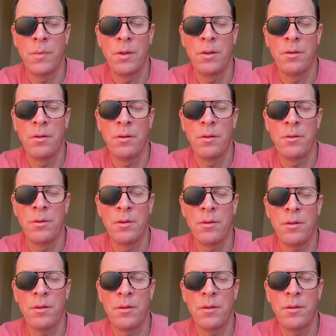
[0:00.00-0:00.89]
Is there
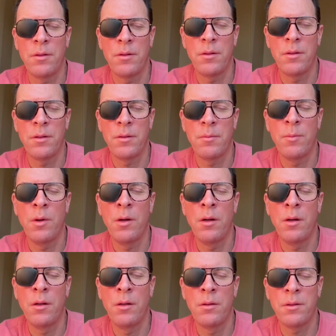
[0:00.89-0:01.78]
just a
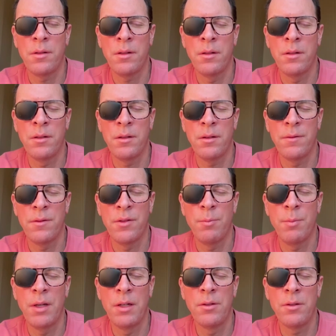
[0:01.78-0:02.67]
small sense of
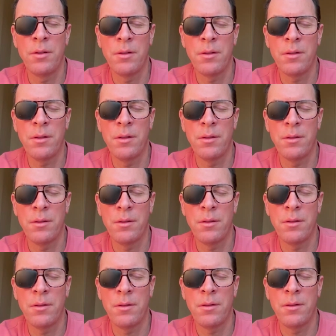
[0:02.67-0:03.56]

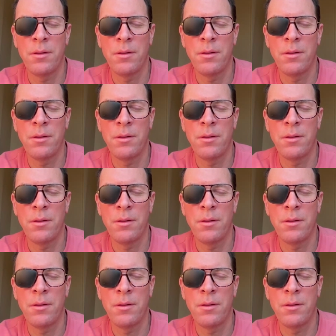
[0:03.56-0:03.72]
spaciousness?